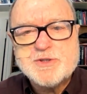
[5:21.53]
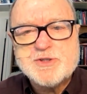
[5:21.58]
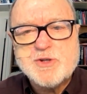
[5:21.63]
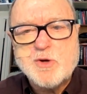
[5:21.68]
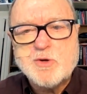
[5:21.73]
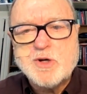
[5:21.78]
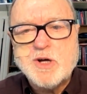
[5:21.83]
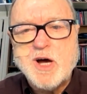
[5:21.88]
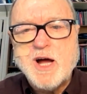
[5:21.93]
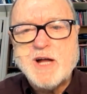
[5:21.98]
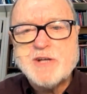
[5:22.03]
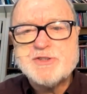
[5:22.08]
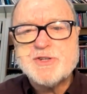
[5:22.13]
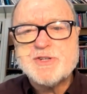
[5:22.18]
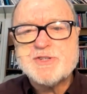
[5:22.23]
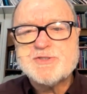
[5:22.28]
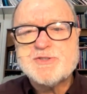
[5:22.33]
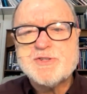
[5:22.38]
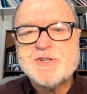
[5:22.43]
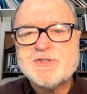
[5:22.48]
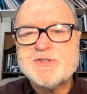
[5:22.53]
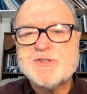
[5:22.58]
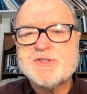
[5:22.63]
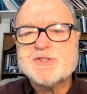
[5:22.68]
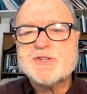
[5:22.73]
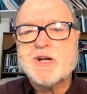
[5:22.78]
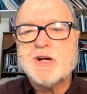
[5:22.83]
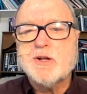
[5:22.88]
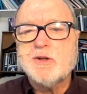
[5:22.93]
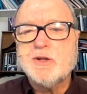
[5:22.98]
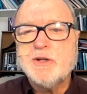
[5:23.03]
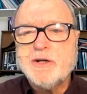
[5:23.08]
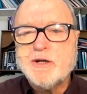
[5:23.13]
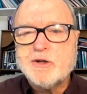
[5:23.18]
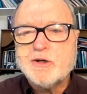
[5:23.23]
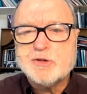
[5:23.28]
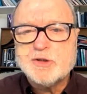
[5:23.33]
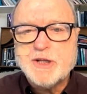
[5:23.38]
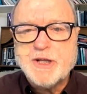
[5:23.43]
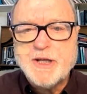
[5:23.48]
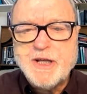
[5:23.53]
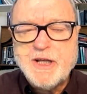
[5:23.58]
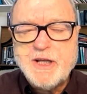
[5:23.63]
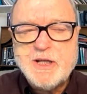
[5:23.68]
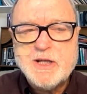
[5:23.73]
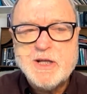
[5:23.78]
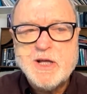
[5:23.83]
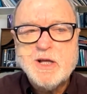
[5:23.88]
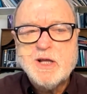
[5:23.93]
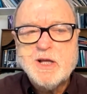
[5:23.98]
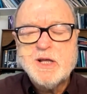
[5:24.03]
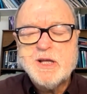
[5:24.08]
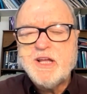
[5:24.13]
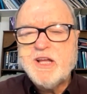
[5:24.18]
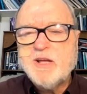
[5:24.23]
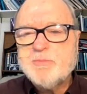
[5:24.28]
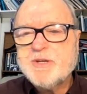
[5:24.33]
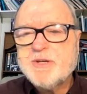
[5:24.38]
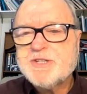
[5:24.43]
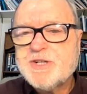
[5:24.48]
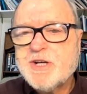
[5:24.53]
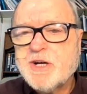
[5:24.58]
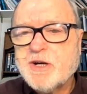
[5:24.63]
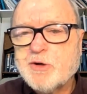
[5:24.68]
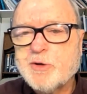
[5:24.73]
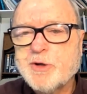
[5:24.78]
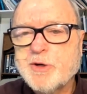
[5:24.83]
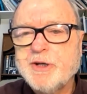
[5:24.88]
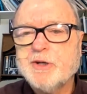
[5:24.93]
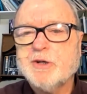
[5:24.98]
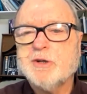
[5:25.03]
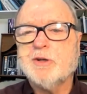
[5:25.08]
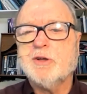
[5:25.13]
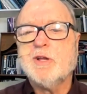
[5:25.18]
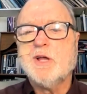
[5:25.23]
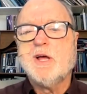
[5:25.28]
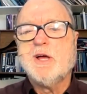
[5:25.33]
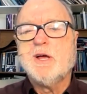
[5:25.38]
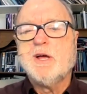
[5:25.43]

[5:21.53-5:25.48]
So consciousness is clearly immaterial,